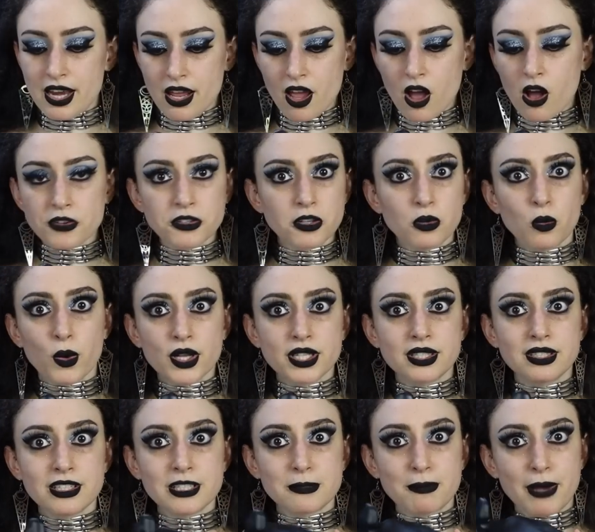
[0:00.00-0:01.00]
and I also
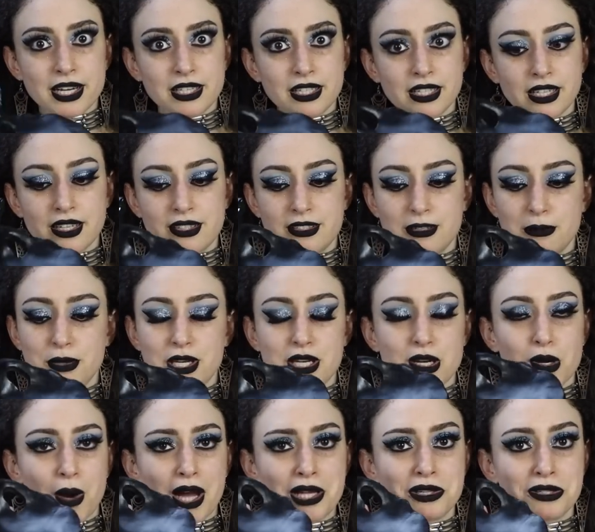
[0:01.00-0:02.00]
wasn't expecting it to be
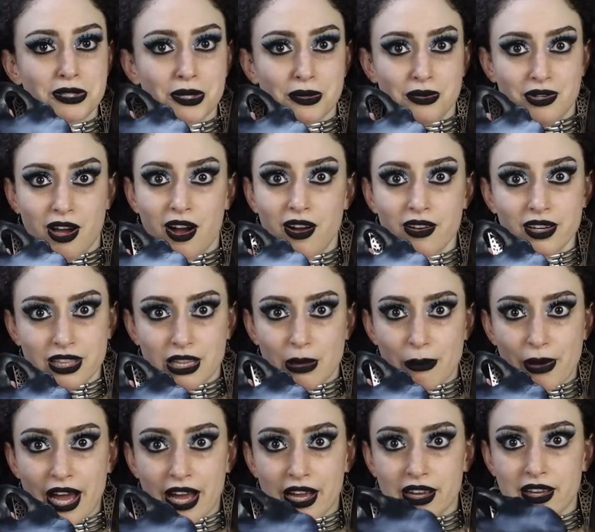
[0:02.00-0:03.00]
quite so long in the
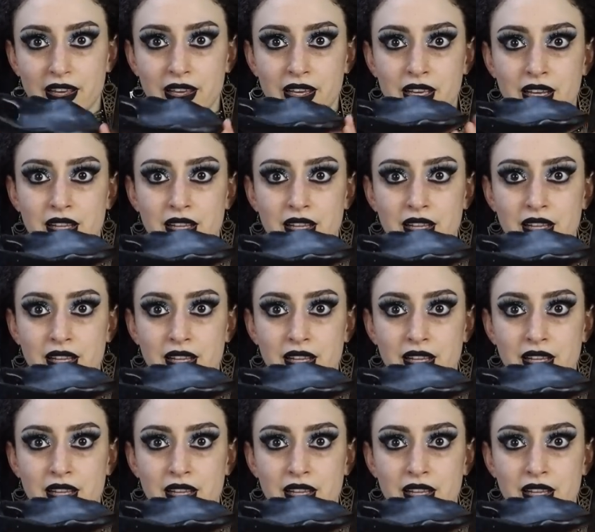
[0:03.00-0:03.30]
back.